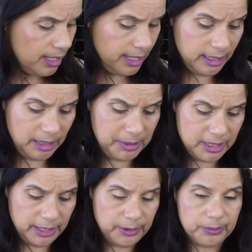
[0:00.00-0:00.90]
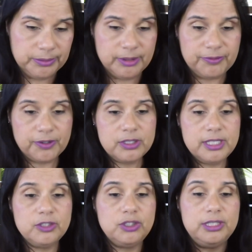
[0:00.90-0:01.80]
And let me tell you, the first
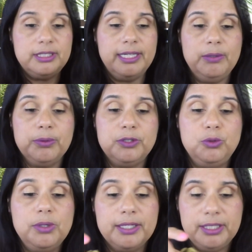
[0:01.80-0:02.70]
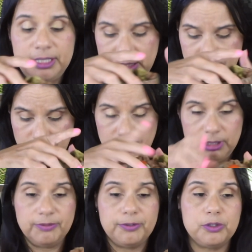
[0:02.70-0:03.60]
thing she said was you gotta eat
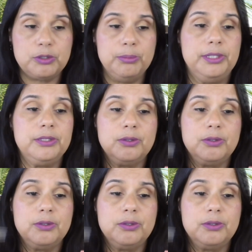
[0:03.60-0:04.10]
within the first minute.